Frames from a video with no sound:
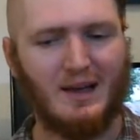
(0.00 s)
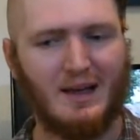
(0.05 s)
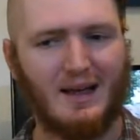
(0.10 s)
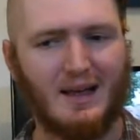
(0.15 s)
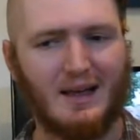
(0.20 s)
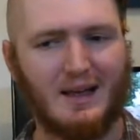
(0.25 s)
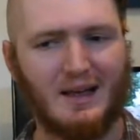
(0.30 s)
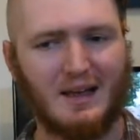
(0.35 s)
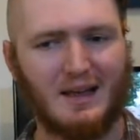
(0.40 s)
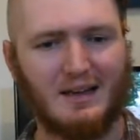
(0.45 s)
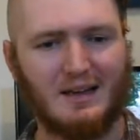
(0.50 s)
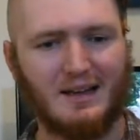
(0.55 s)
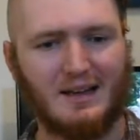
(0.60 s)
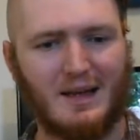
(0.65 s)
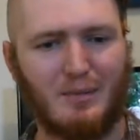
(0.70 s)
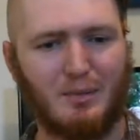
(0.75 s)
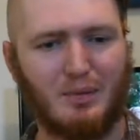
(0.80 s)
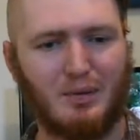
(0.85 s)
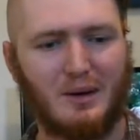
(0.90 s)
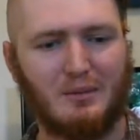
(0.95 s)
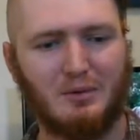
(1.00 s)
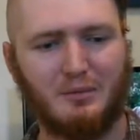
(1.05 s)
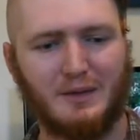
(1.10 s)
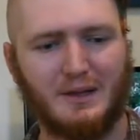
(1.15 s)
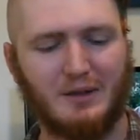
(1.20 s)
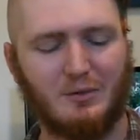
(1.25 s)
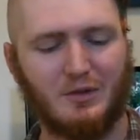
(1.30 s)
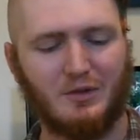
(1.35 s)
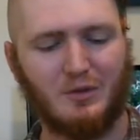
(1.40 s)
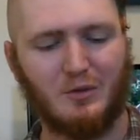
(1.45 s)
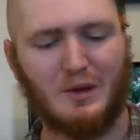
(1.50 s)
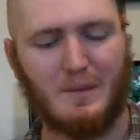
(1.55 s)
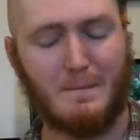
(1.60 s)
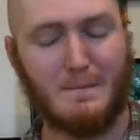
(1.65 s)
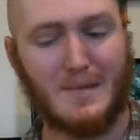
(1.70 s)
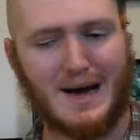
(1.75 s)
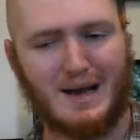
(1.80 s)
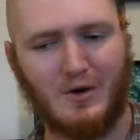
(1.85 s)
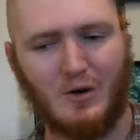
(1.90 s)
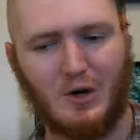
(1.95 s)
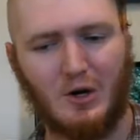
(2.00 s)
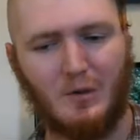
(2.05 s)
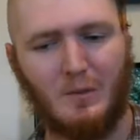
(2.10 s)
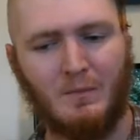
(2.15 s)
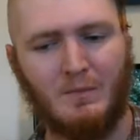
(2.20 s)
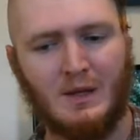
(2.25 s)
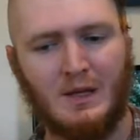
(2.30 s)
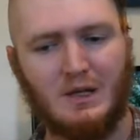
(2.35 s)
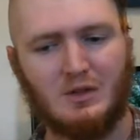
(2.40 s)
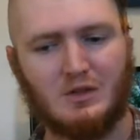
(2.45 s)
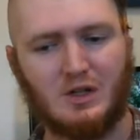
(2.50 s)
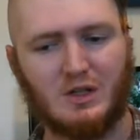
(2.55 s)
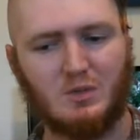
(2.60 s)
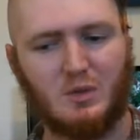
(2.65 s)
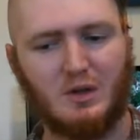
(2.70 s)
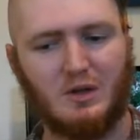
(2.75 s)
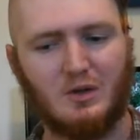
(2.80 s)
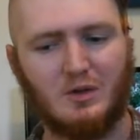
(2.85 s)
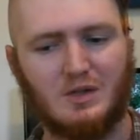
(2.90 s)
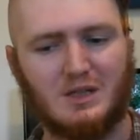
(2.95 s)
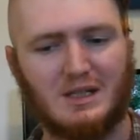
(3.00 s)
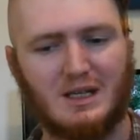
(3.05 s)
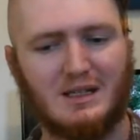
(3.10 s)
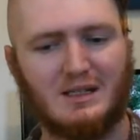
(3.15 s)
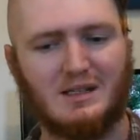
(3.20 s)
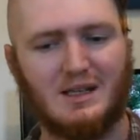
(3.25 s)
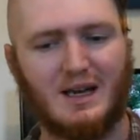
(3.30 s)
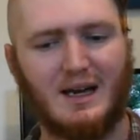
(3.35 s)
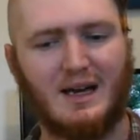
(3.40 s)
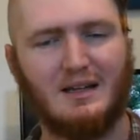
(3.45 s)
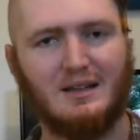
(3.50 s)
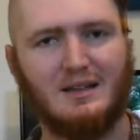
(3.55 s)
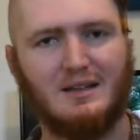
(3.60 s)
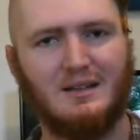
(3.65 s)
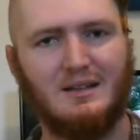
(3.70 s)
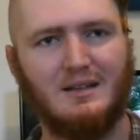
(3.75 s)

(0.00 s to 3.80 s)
and it probably was only minor help. So that's one of those things that